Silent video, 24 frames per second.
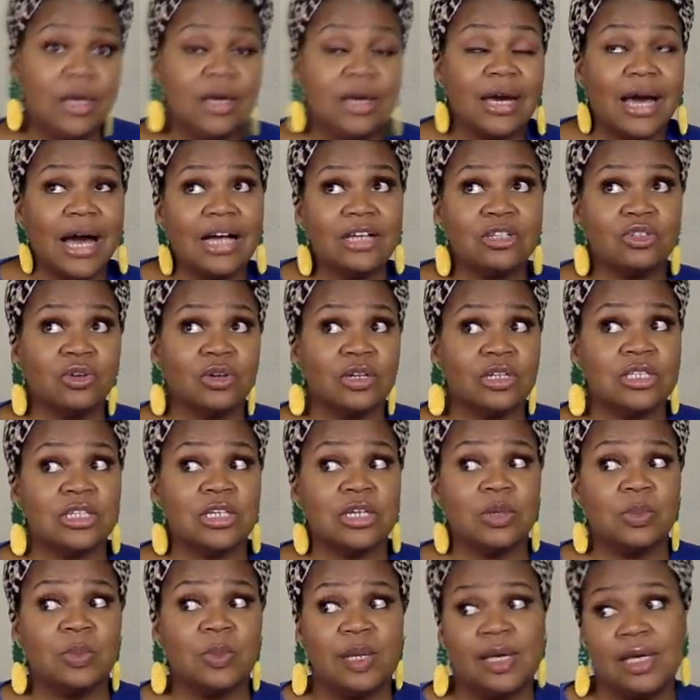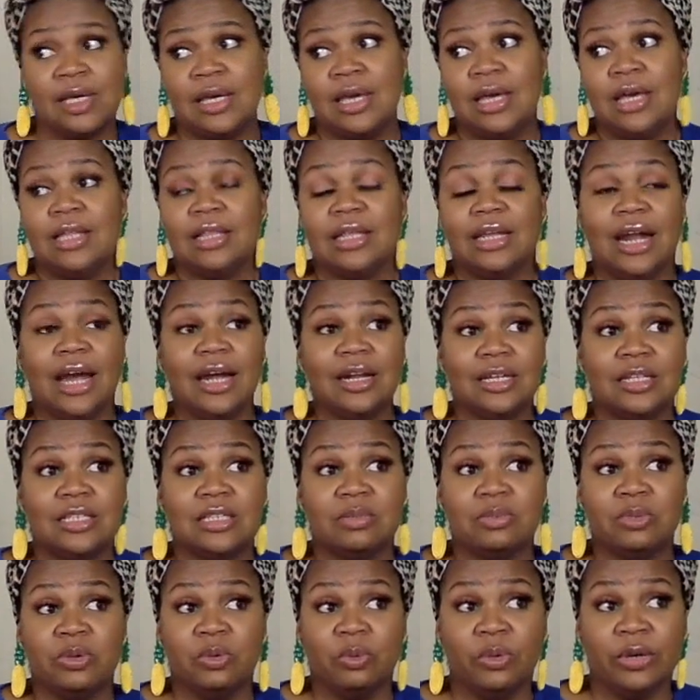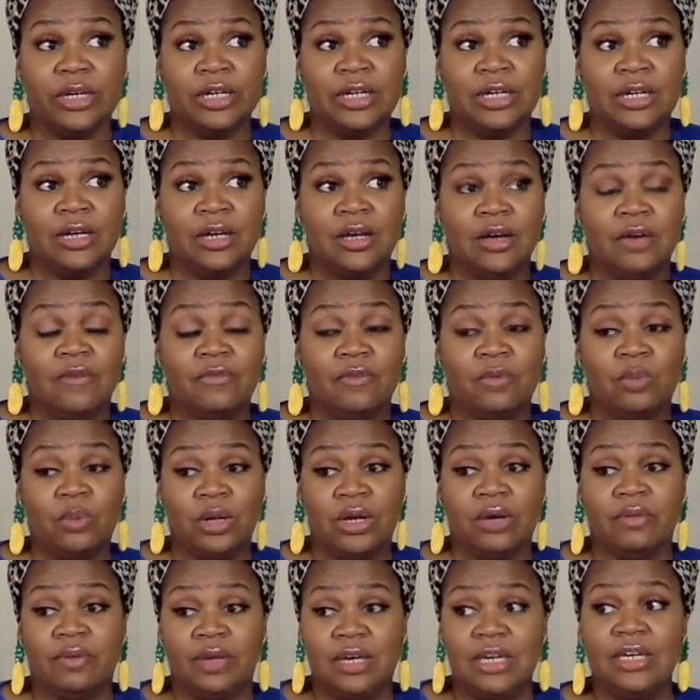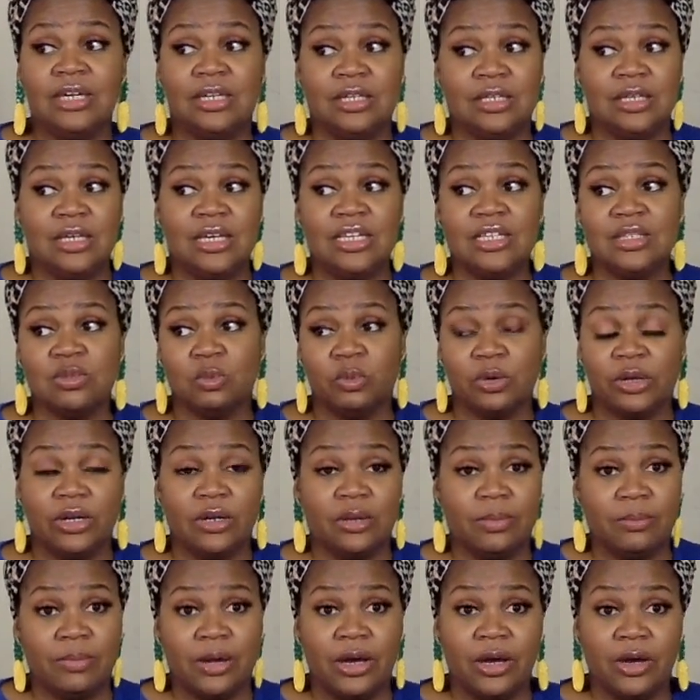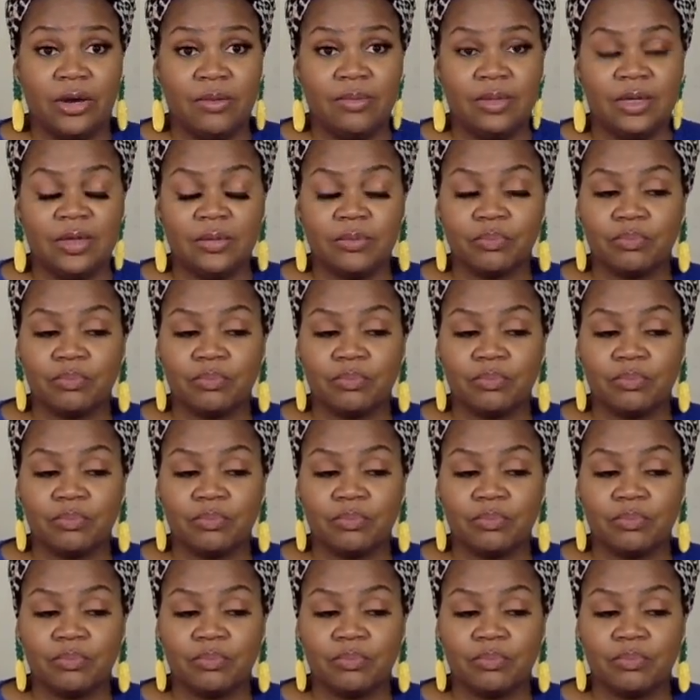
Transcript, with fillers: God's trying to tell me that I need to be ready for whenever he he's ready to marry me.